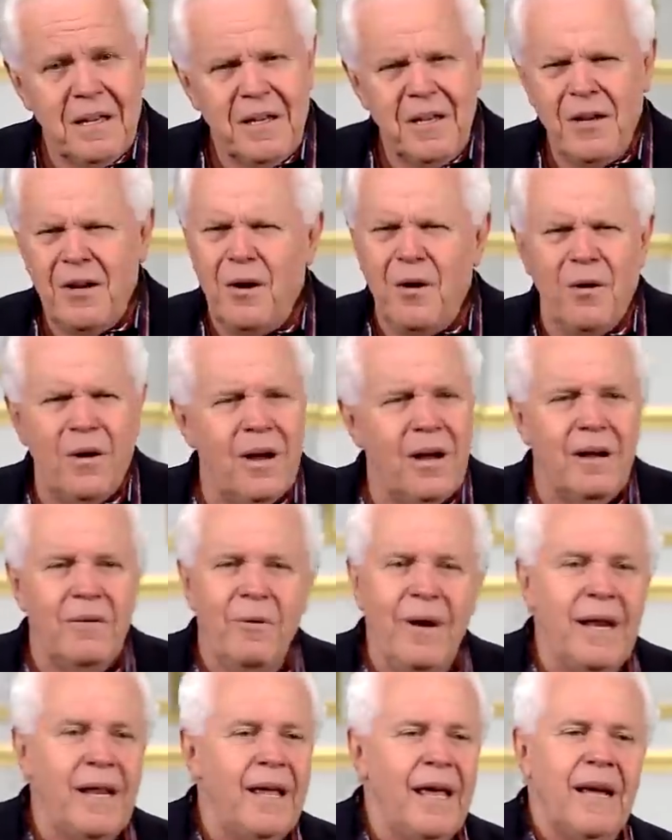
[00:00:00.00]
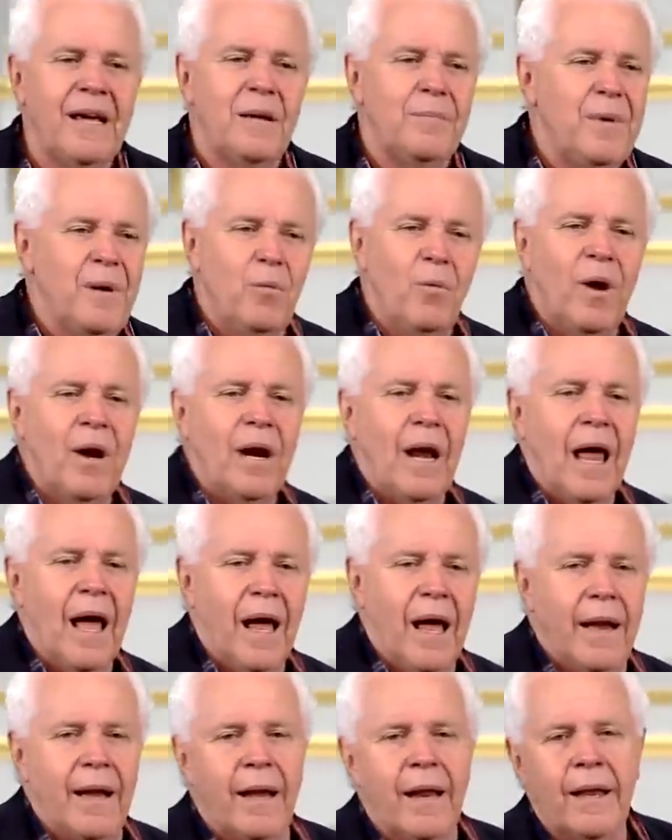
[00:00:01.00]
You know, really, it could be one
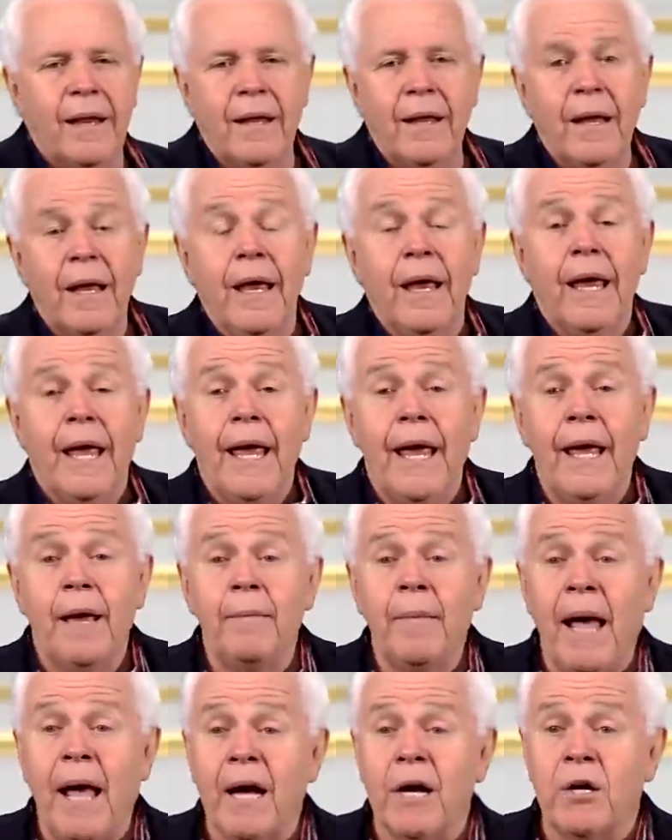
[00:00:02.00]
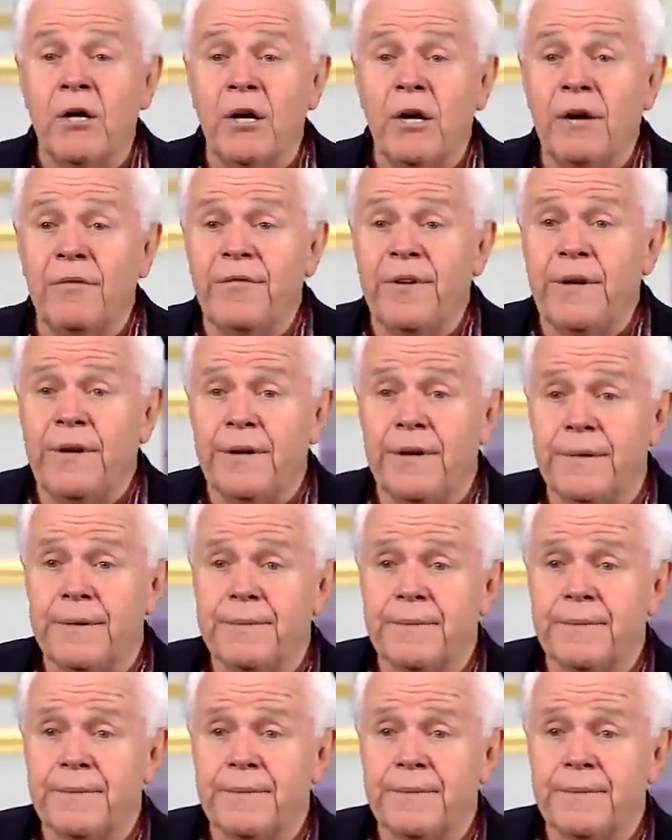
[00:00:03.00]
line. Am I covered?